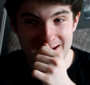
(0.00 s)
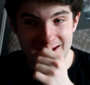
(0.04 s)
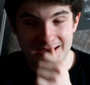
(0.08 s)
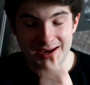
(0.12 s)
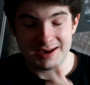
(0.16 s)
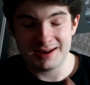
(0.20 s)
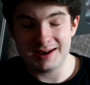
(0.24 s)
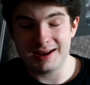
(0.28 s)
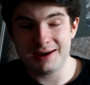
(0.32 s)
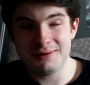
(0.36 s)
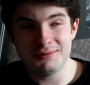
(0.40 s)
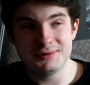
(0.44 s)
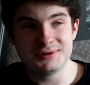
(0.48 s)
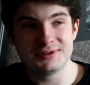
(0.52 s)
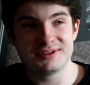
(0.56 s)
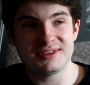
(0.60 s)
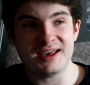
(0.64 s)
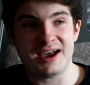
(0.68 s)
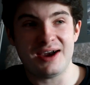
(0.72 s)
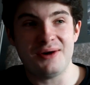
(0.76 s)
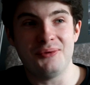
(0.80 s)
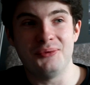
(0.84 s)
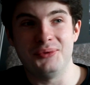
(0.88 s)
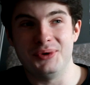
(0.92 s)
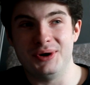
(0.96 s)
And how would
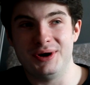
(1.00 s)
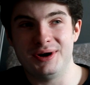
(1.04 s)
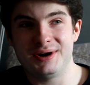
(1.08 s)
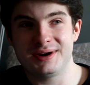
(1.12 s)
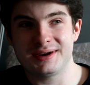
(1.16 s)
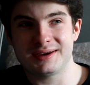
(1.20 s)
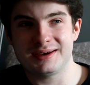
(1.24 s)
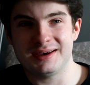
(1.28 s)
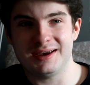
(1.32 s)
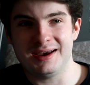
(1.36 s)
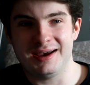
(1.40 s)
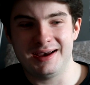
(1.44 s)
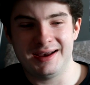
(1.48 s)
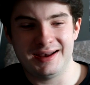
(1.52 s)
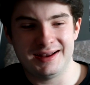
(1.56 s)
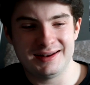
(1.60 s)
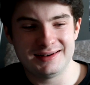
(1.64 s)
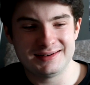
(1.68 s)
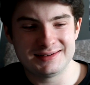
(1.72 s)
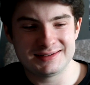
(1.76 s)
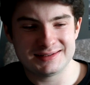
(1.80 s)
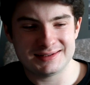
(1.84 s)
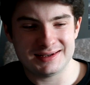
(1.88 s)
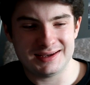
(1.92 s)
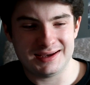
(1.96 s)
that work?
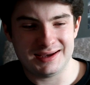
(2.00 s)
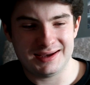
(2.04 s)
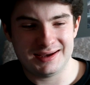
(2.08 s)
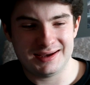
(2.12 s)
And